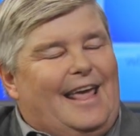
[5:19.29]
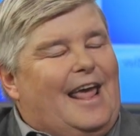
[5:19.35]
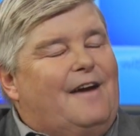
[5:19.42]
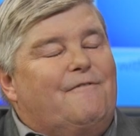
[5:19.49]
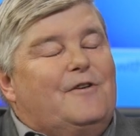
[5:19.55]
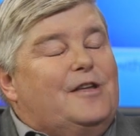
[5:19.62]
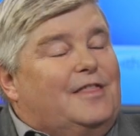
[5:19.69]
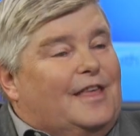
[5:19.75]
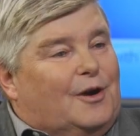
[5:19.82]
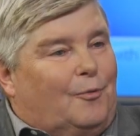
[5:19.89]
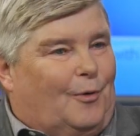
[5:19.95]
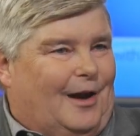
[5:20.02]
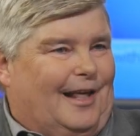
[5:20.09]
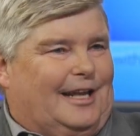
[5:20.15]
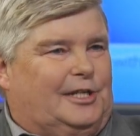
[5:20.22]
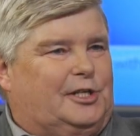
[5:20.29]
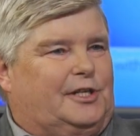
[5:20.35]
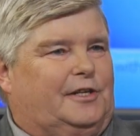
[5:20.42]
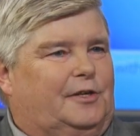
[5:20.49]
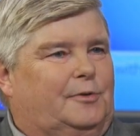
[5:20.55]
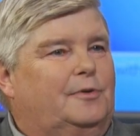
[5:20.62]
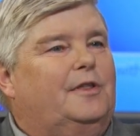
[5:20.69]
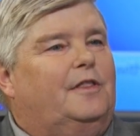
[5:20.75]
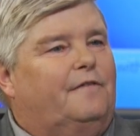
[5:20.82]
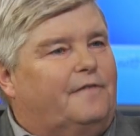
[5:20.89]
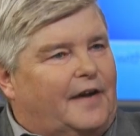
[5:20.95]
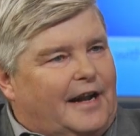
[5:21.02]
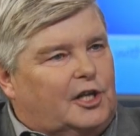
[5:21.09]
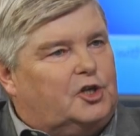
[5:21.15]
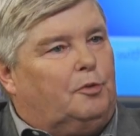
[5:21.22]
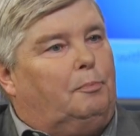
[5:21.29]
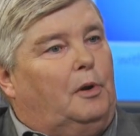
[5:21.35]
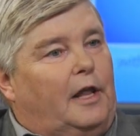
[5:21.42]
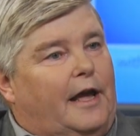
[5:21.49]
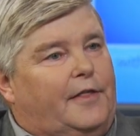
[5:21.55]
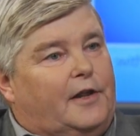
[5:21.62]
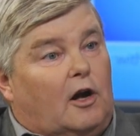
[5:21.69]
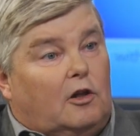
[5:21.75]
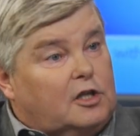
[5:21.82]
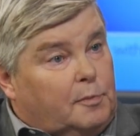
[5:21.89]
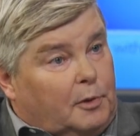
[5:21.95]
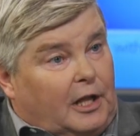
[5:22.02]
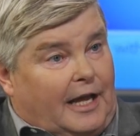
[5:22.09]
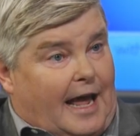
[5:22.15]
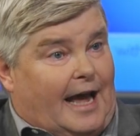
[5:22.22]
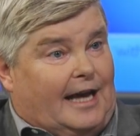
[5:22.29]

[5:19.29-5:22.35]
everything relates to the financial plan that ultimately